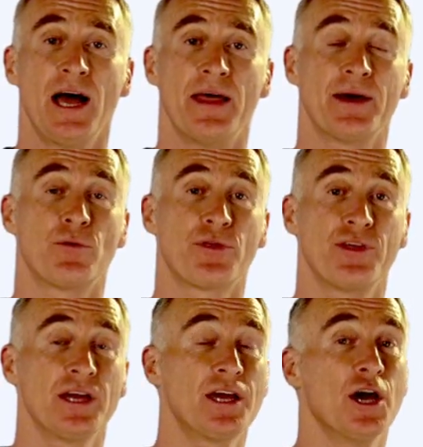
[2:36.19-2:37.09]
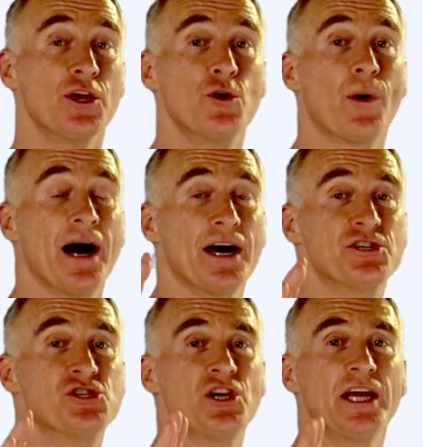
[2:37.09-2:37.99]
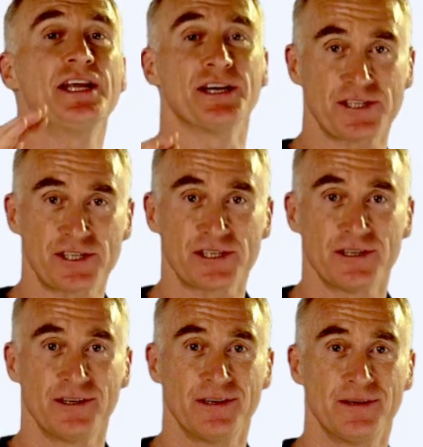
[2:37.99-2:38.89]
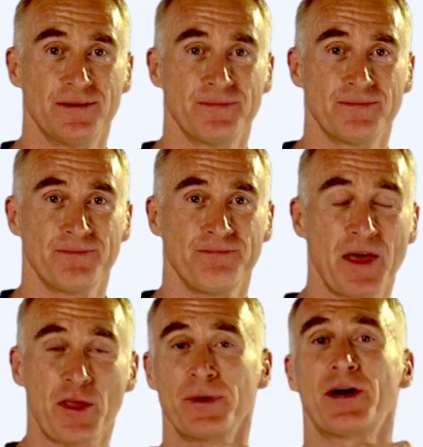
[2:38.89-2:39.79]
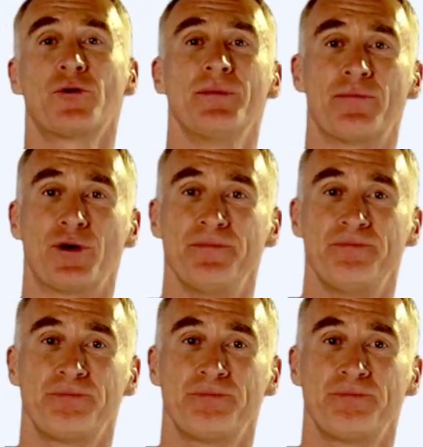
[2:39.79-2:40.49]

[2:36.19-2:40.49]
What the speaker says: and they will think you are a genius. And they'll be able to remember it.